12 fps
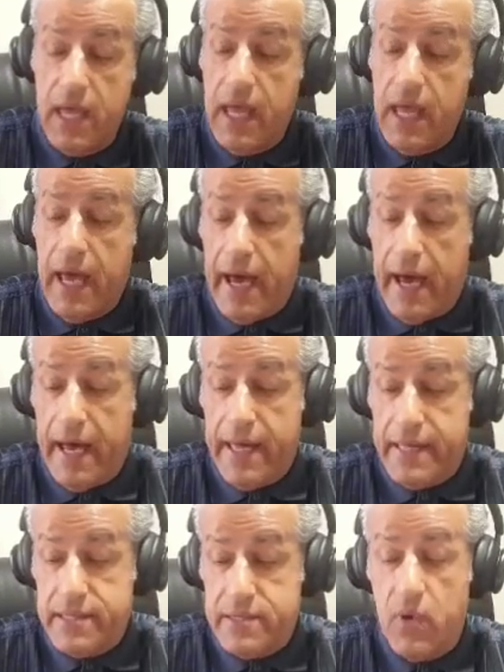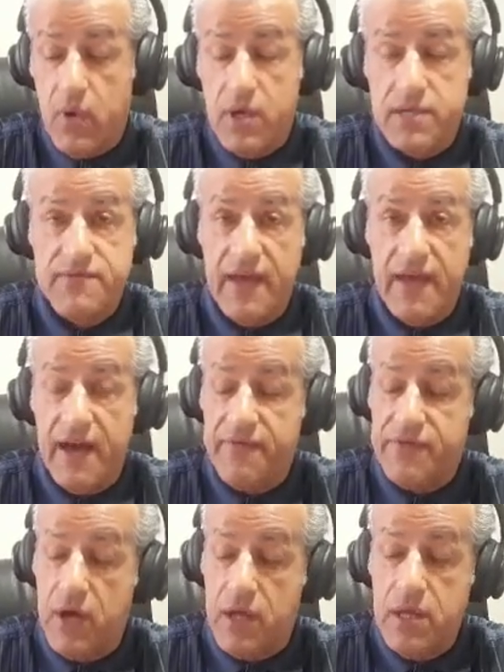And once we have done
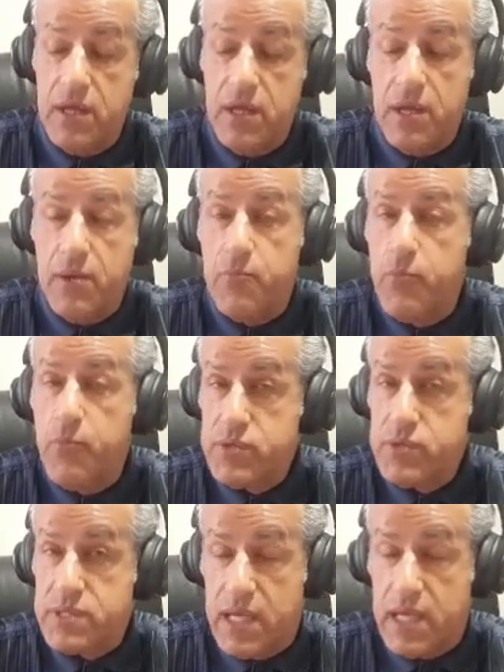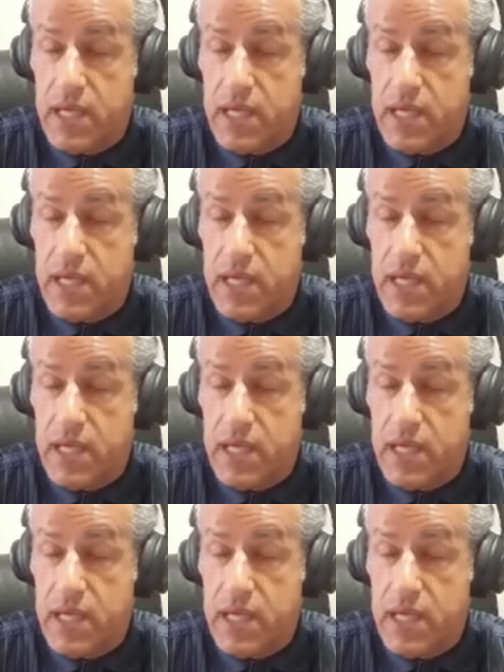both cases,